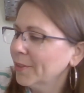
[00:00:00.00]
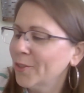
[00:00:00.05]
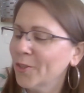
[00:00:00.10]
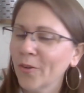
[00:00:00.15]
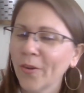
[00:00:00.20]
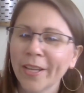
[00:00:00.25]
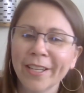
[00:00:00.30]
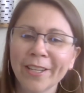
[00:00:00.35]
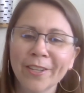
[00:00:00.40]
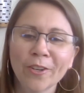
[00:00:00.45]

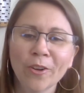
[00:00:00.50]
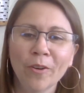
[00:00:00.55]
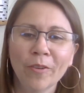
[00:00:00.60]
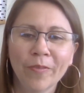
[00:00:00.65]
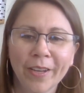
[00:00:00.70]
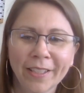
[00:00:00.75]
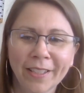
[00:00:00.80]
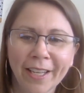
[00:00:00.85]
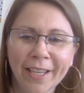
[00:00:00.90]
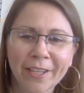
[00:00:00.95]
So I didn't know
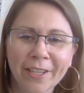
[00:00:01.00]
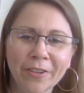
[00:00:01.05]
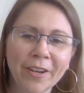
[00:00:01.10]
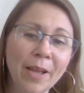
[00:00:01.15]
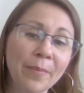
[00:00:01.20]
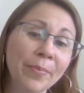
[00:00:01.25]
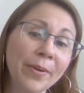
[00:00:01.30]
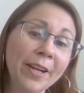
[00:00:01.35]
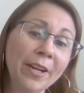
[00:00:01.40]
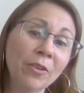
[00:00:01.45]
if I'd like it or
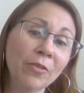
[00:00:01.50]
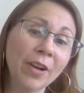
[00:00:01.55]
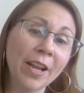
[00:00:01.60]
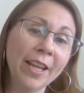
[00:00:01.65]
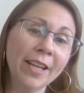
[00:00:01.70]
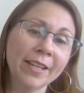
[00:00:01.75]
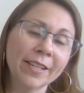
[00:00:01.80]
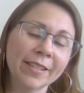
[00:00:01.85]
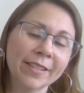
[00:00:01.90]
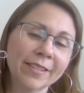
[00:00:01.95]
not, but I don't
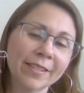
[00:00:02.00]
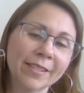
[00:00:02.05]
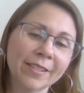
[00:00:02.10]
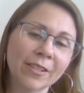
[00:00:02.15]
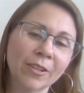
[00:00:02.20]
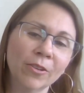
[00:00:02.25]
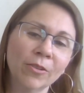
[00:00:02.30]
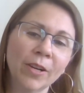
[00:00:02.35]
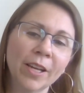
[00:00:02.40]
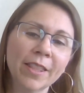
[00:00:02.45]
hate it.
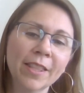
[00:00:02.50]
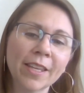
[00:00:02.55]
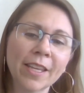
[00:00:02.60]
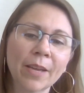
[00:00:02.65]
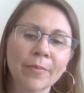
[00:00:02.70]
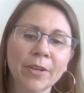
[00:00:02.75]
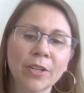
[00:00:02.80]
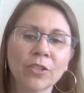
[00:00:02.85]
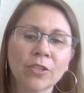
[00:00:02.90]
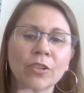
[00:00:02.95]
So I think
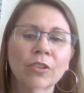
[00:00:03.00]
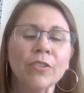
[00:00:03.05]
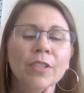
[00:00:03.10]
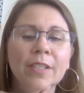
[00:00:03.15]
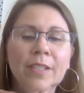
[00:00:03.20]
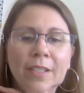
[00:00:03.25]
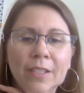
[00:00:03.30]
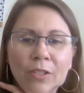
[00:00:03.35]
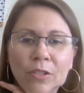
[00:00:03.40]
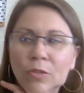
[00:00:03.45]
I'm going to turn
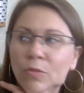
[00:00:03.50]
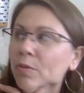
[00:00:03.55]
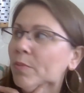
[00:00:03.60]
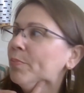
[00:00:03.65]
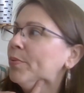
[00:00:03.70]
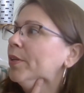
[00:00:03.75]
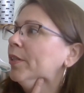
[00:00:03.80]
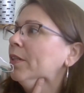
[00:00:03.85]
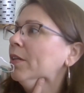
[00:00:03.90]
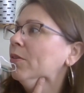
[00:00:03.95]
this into a
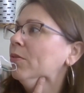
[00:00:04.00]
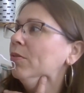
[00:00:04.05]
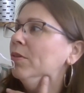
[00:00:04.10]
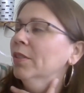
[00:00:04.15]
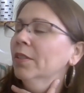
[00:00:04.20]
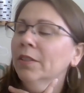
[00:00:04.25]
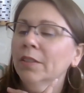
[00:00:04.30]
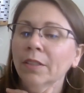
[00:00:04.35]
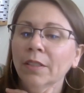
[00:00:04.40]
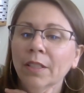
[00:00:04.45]
pillow.
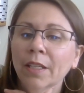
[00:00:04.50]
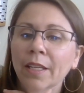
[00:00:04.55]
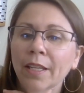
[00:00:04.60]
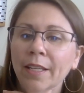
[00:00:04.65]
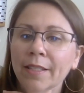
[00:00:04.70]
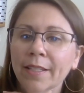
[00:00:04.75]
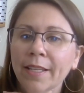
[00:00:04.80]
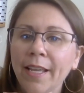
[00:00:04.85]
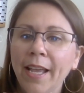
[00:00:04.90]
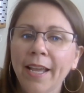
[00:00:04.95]

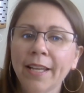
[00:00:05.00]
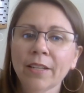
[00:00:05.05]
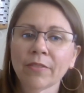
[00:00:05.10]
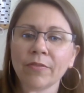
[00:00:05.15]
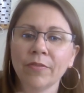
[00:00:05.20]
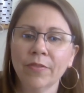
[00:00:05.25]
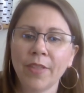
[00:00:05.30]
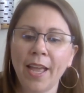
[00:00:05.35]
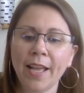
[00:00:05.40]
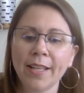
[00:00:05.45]
It's kind
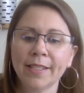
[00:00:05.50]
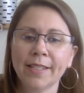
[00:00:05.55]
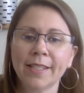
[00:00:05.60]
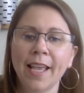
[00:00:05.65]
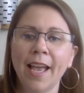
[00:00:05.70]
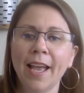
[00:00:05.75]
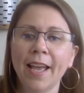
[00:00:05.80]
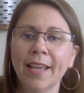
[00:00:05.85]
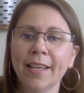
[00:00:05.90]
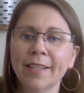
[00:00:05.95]
of that
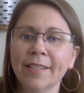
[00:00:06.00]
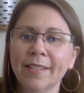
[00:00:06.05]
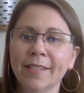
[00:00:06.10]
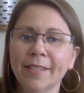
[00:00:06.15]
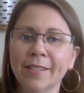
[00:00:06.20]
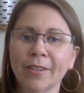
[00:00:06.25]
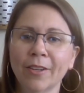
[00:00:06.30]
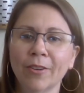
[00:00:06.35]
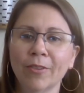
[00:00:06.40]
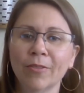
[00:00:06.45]
size,
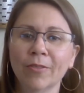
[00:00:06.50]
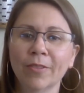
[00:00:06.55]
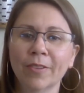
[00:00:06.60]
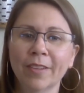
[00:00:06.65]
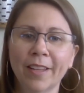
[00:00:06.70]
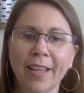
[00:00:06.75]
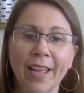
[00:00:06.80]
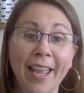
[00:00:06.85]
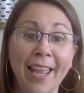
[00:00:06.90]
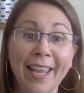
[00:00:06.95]
so
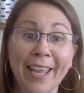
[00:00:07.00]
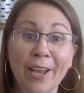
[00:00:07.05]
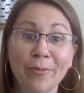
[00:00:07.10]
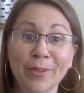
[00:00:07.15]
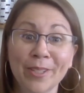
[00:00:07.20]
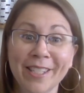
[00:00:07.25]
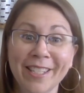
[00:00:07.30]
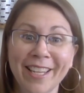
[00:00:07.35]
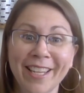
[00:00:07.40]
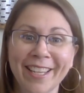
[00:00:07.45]
hang on
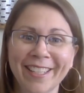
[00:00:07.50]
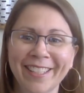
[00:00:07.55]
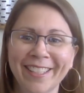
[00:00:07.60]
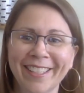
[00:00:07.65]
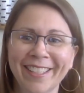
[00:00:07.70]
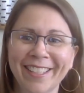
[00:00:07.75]
one sec.